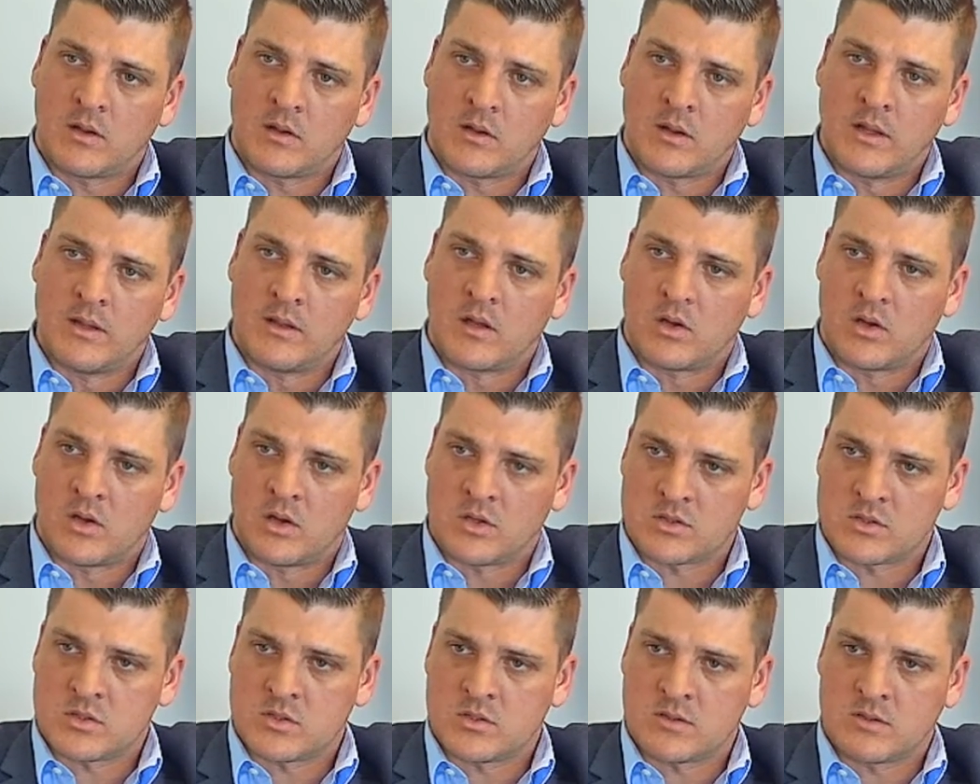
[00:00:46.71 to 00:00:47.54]
in the
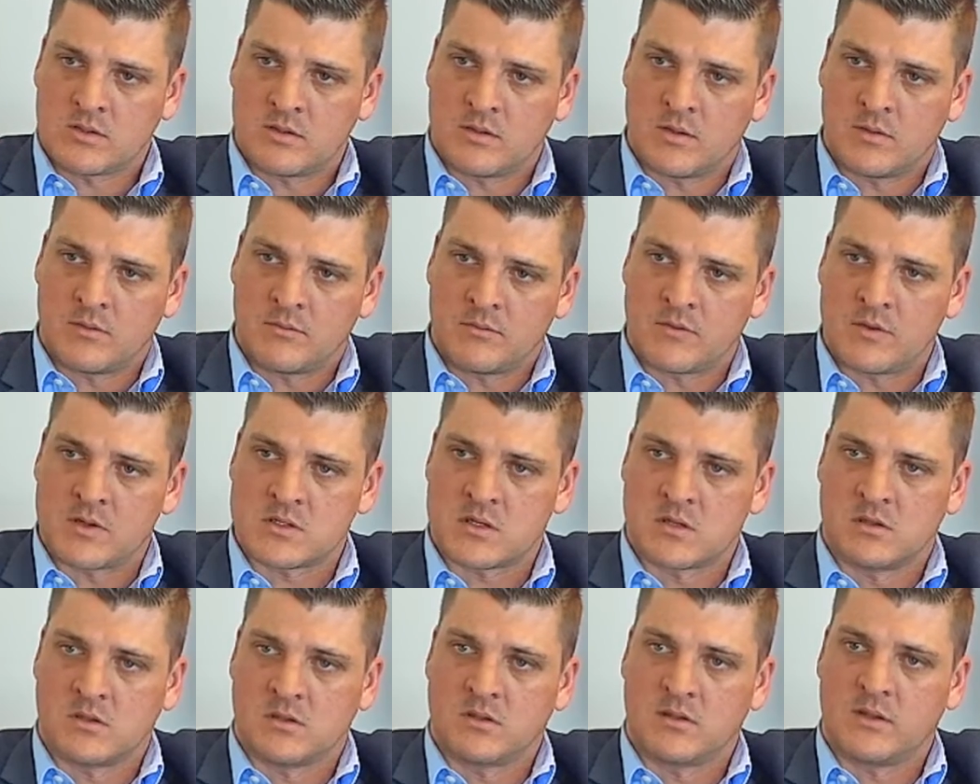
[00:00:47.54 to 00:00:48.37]
last
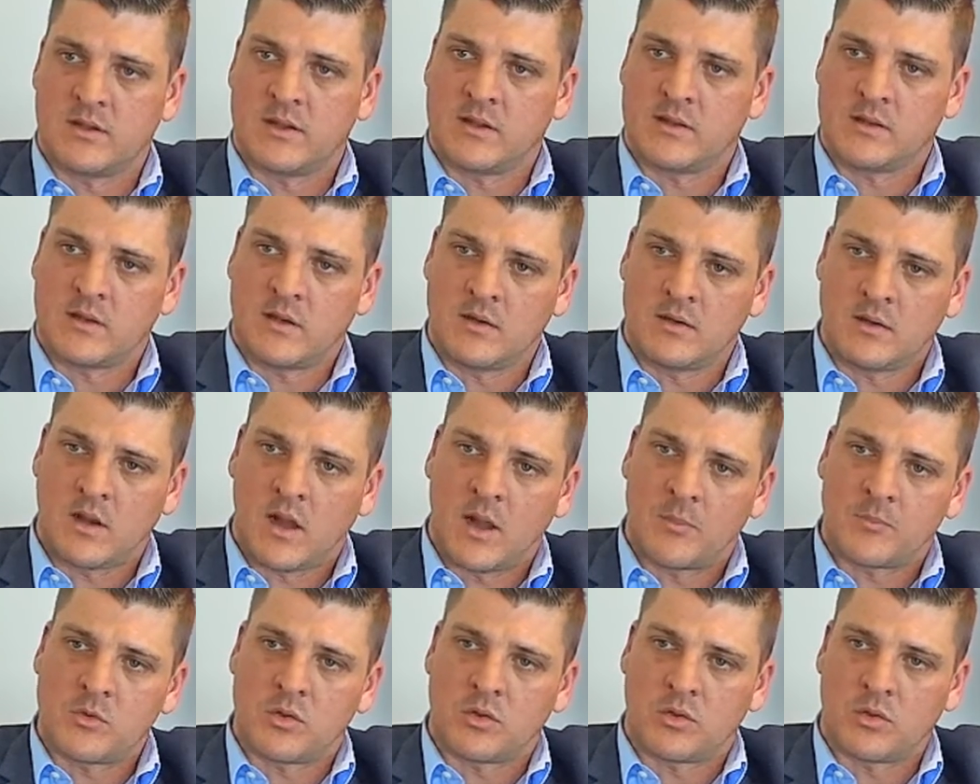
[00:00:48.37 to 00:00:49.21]
fiscal that
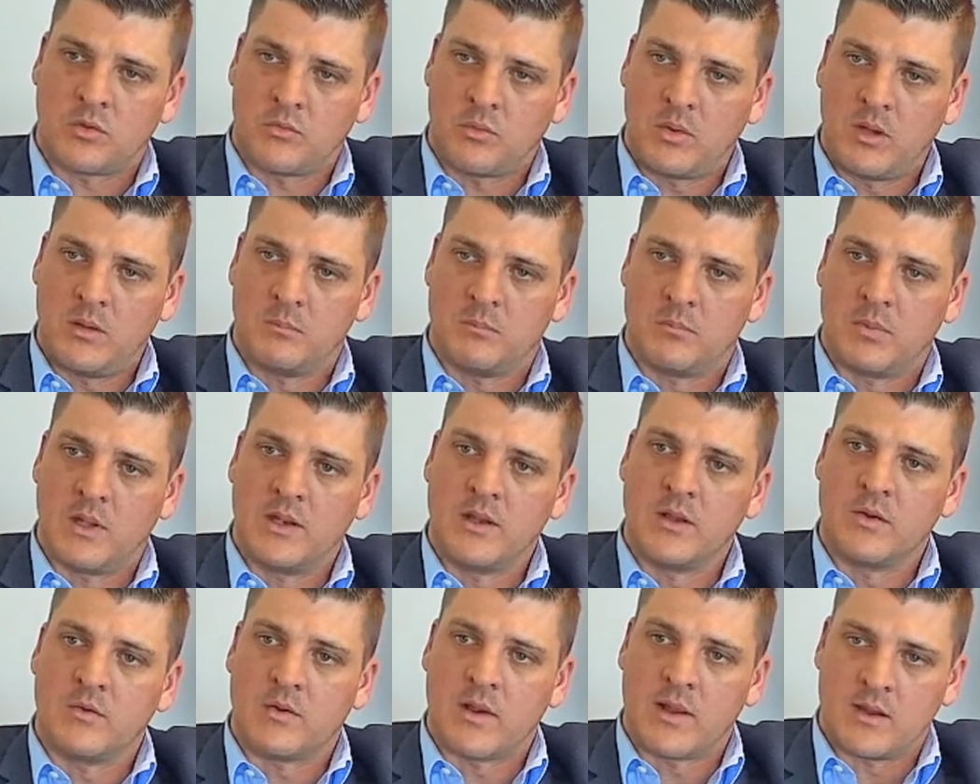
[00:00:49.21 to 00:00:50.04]
up to 3
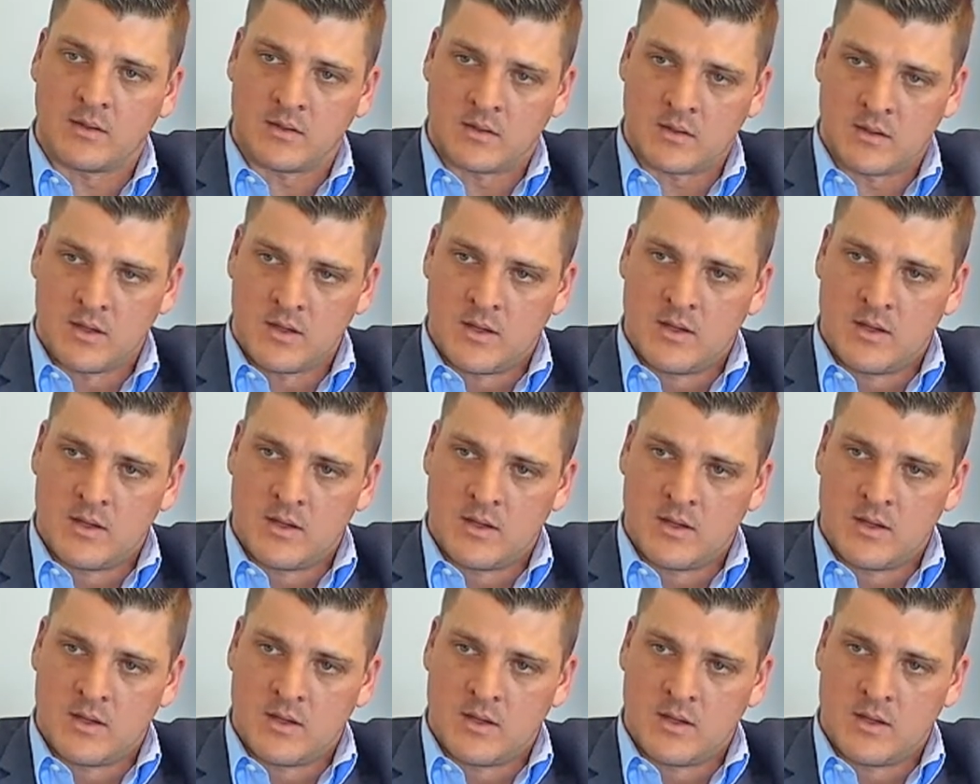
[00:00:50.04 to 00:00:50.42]
billion rand